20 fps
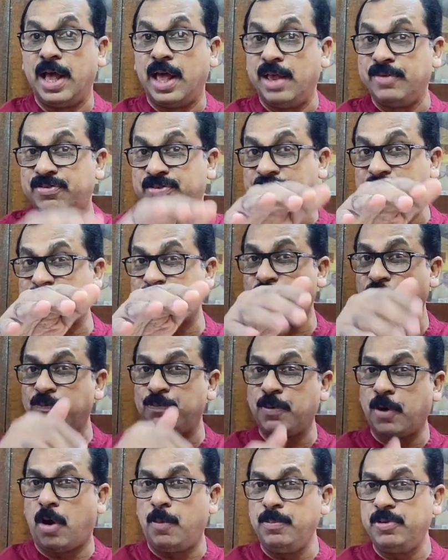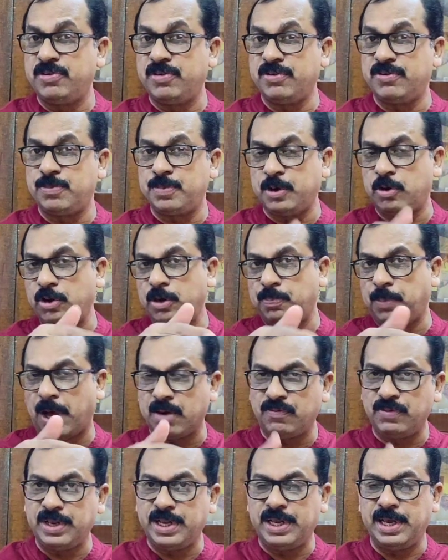A set of promises between
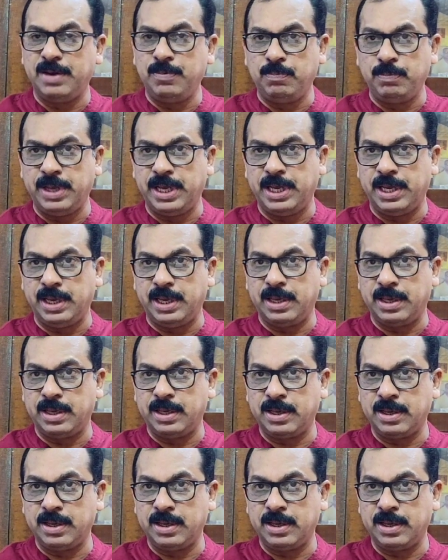Parvati and me